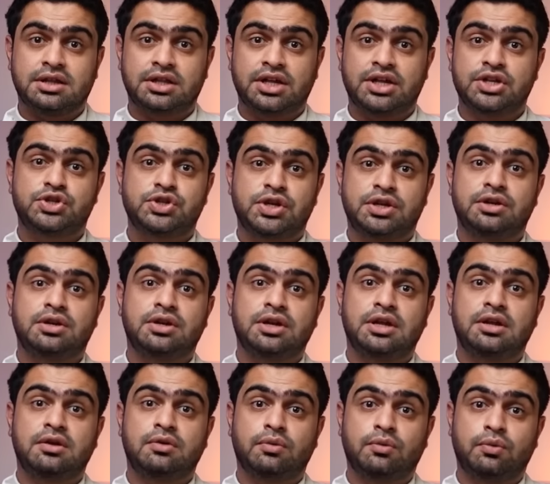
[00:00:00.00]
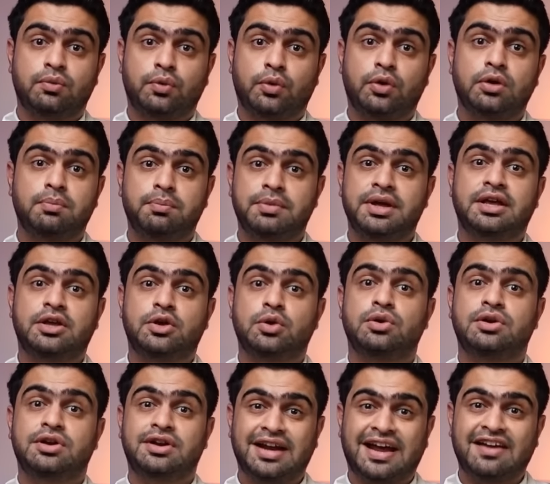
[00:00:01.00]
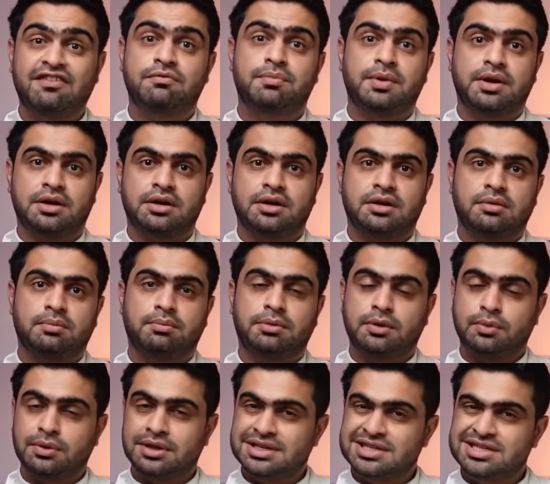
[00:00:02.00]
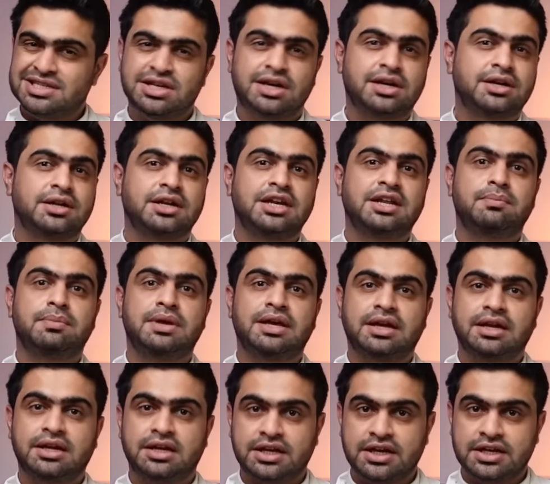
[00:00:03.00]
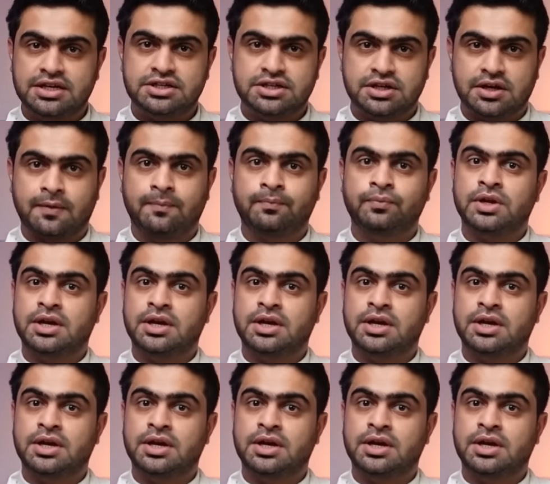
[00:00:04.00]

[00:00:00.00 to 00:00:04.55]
They generally won't make you drive better but will certainly make it easier.